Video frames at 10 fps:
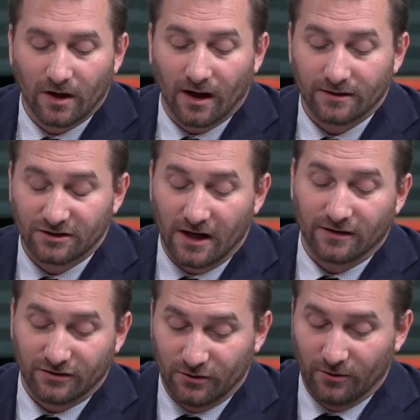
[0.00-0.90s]
uh, shout
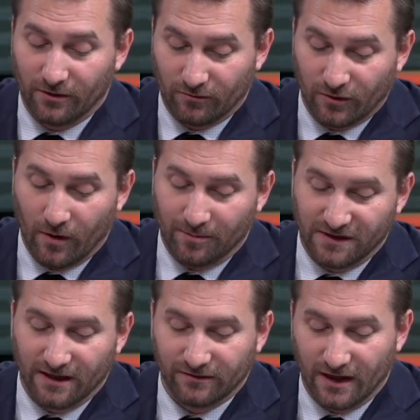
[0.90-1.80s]
out to the, the,
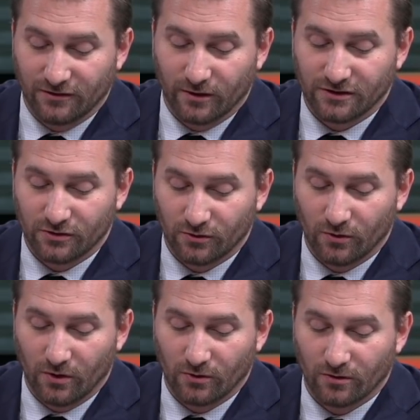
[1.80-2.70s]
representative Ted Deutch
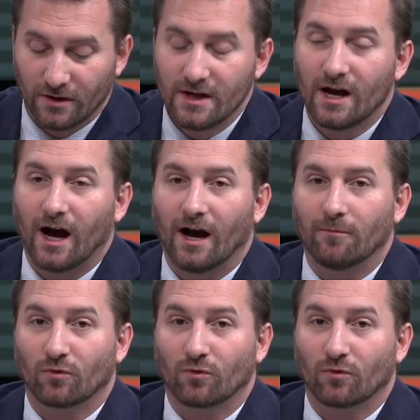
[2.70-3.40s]
who, who um,